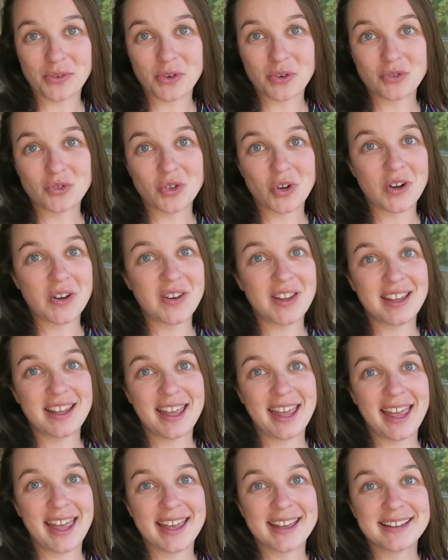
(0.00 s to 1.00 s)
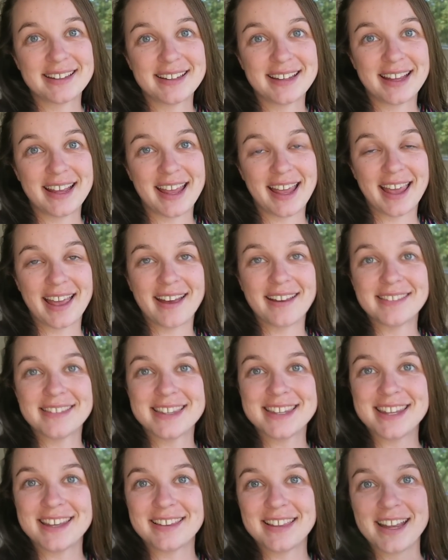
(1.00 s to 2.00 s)
for joining in
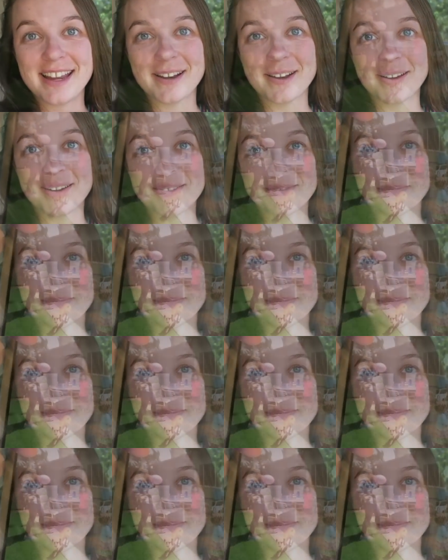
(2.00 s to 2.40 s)
and see you later.